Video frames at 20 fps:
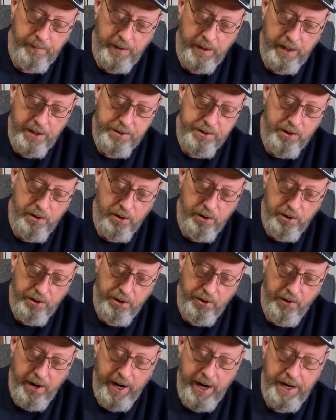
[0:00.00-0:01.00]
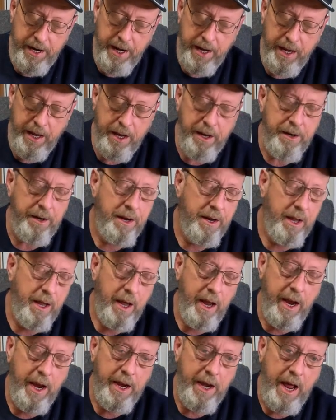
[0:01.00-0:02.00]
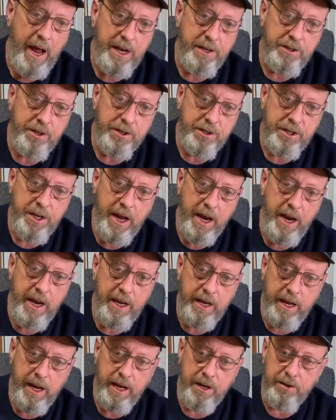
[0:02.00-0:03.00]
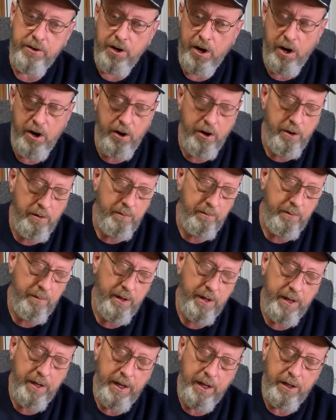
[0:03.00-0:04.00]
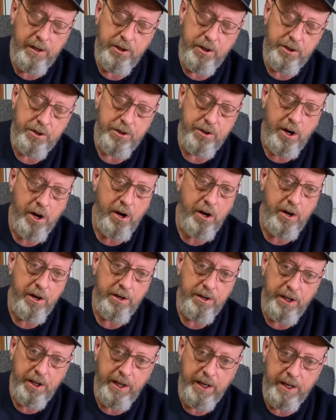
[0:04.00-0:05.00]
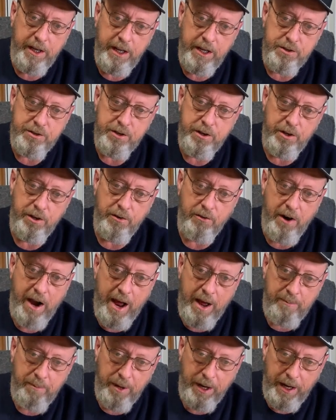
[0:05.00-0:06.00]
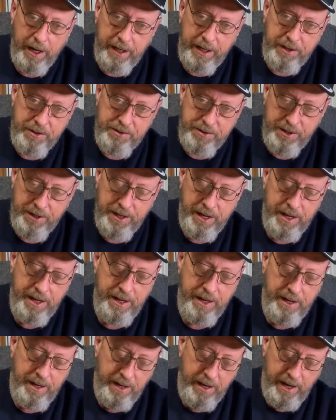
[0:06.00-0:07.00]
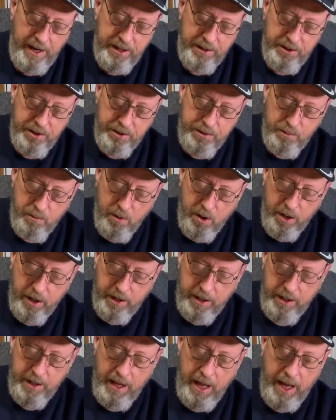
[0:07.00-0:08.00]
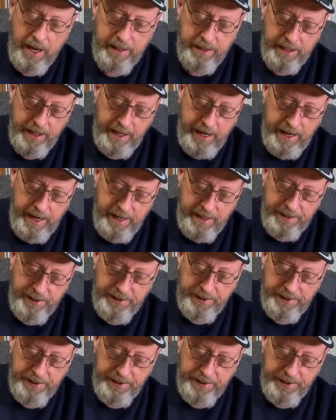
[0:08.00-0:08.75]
It's going to thread in, and I just take and turn them. It'll just turn until it gets to the right place, and just work it like that.